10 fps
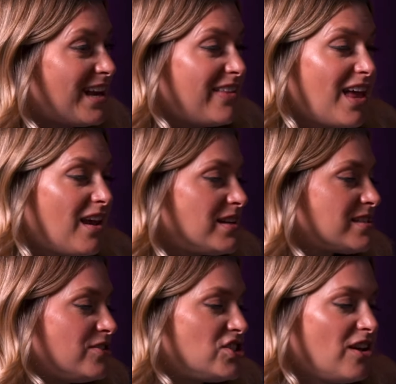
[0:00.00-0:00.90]
And in the end, I just
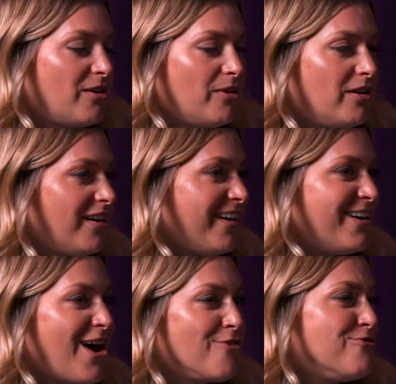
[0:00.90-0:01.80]
thought, you know what?
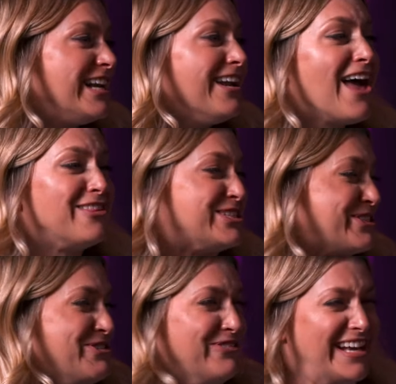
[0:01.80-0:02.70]
I really like this
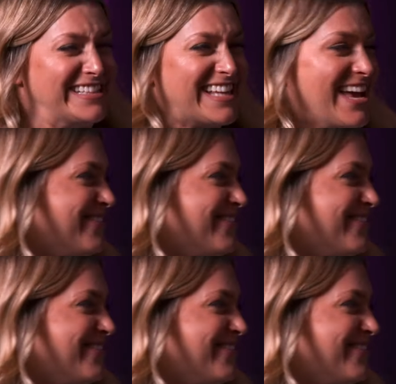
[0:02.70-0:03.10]
duvet set.